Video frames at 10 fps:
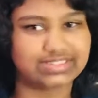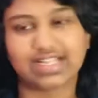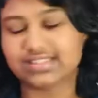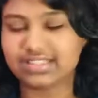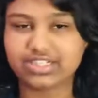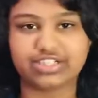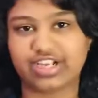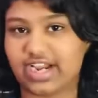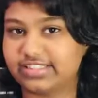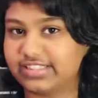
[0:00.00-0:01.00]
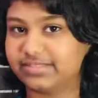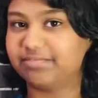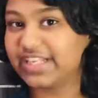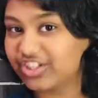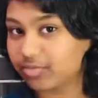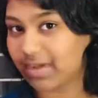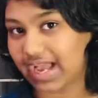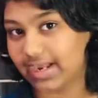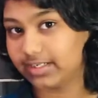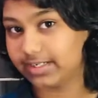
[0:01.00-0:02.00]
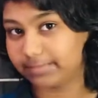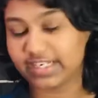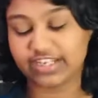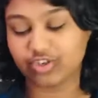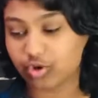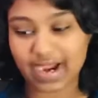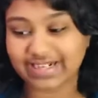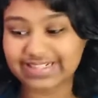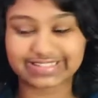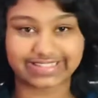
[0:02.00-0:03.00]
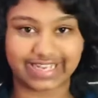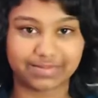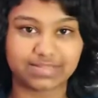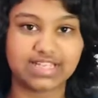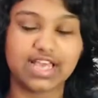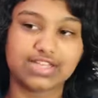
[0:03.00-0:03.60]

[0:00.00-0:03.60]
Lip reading: Thus, it attracted many nomadic tribes.